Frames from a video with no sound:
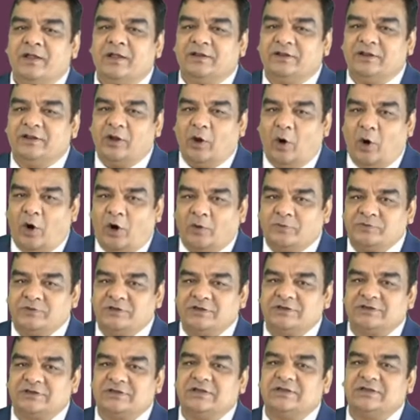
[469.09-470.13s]
The
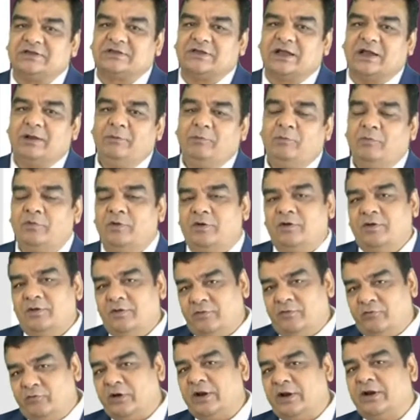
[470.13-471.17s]
options this time
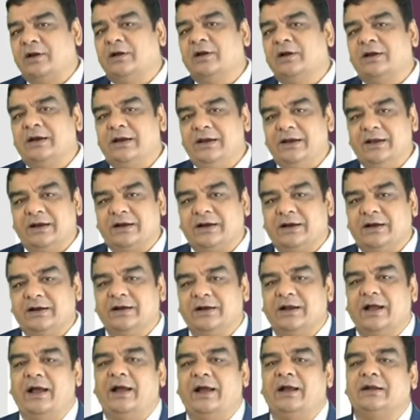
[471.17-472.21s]
were clear cut
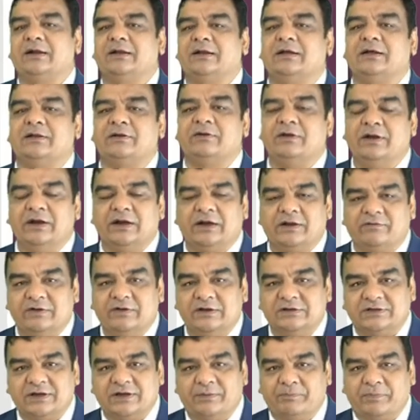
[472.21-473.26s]
and relatively
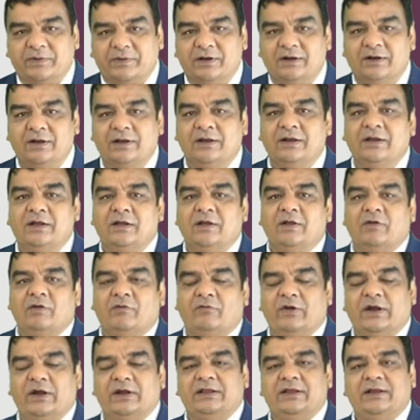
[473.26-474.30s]
simple,
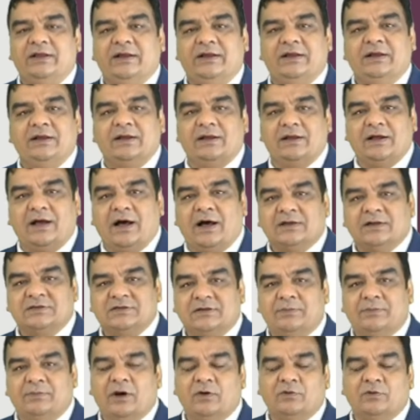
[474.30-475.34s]
where they asked
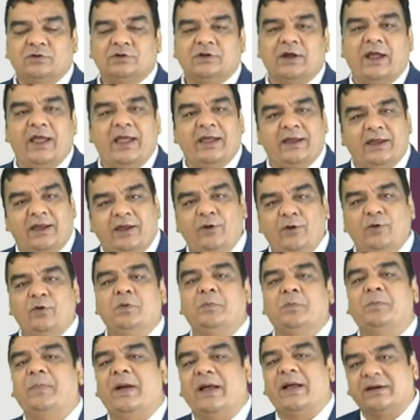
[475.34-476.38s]
about acute
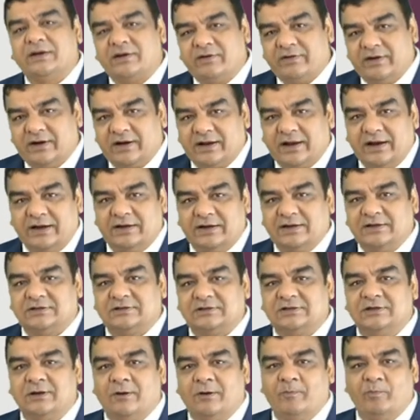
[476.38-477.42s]

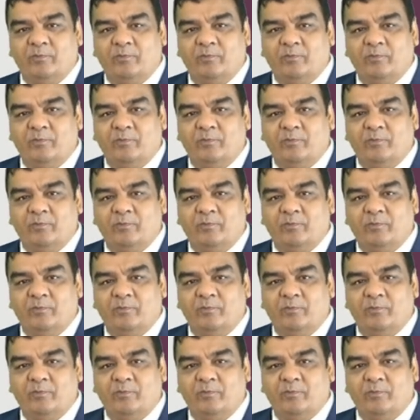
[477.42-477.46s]
pancreatitis.